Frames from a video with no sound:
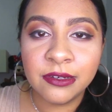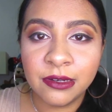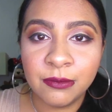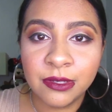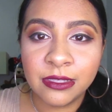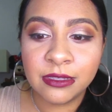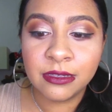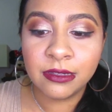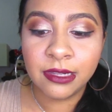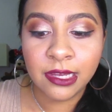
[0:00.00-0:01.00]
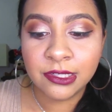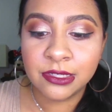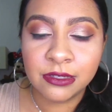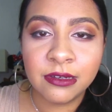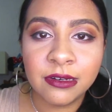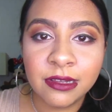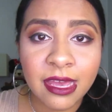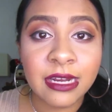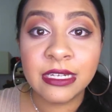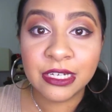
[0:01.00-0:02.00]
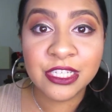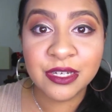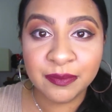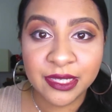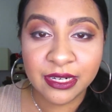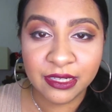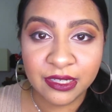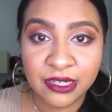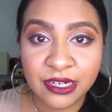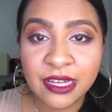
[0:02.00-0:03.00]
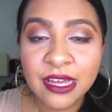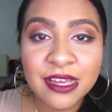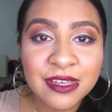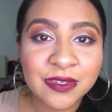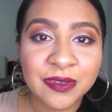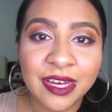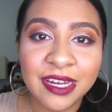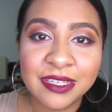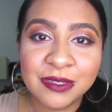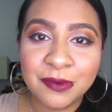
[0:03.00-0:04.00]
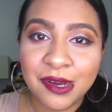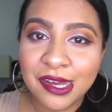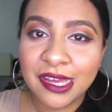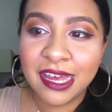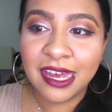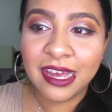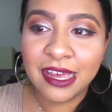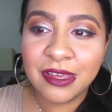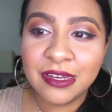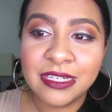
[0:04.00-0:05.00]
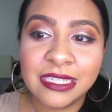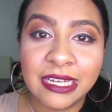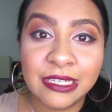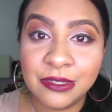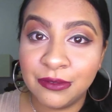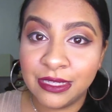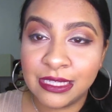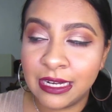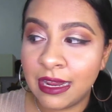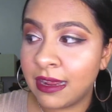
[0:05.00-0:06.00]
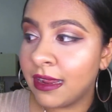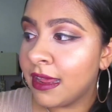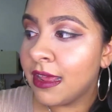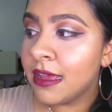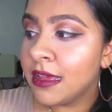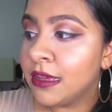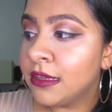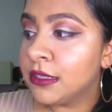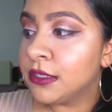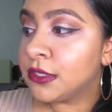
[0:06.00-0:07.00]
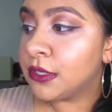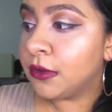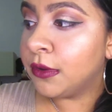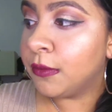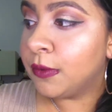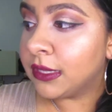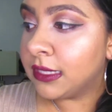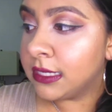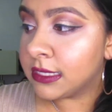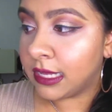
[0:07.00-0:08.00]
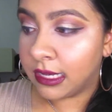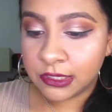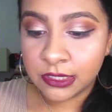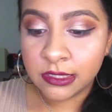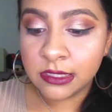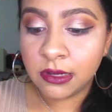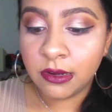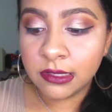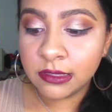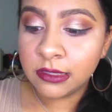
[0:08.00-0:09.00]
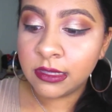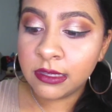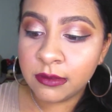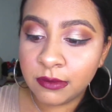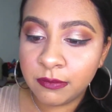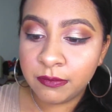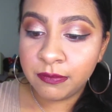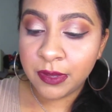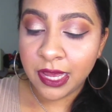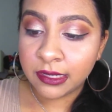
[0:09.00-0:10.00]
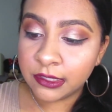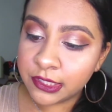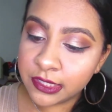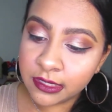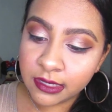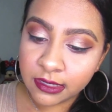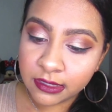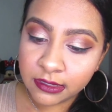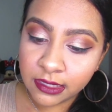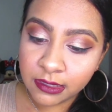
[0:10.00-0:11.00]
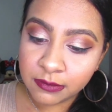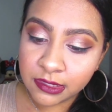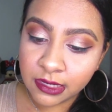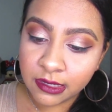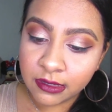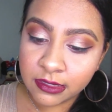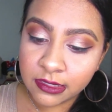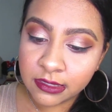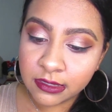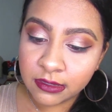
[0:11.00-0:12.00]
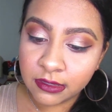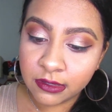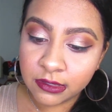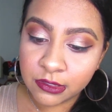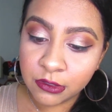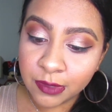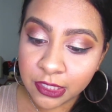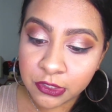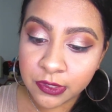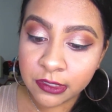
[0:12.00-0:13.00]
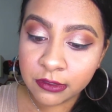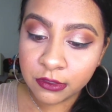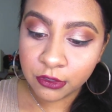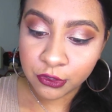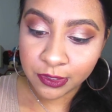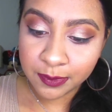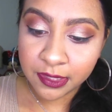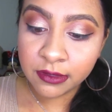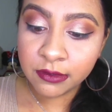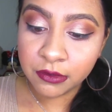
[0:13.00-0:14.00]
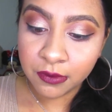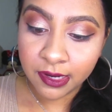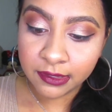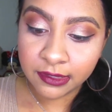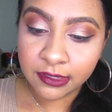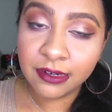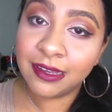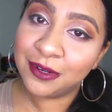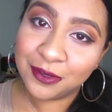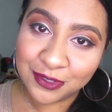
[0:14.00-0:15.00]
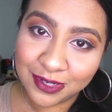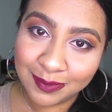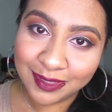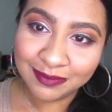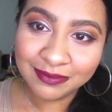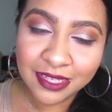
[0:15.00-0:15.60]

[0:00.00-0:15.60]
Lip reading: good with lashes on, and it does complete a look. So that is why I decided to do this today. So with these lashes, on the packaging, it claims that there's no measuring, no trimming, no eyeliner, and no drama.